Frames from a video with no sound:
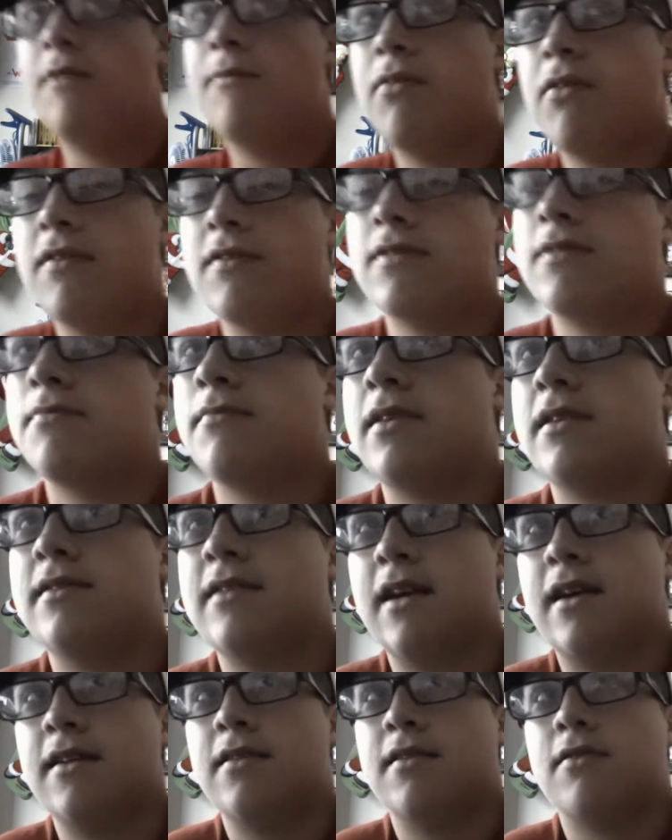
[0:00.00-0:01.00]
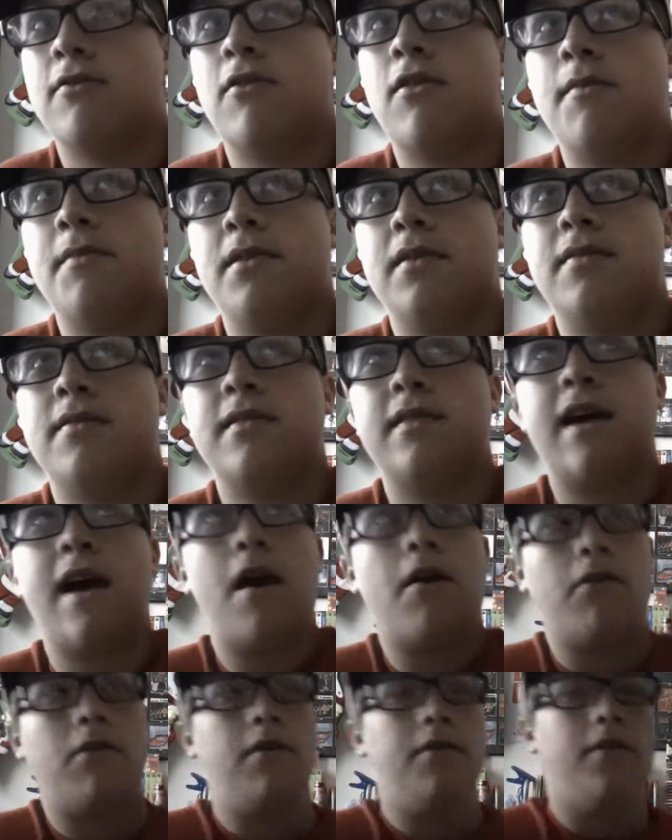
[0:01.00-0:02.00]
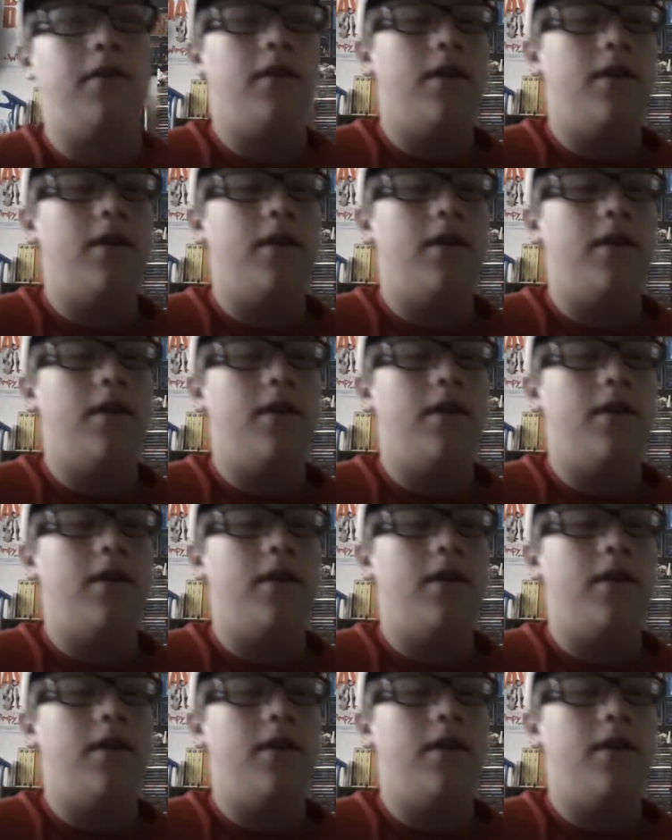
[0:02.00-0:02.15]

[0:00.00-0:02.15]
Plus, my dad doesn't want me to see that one.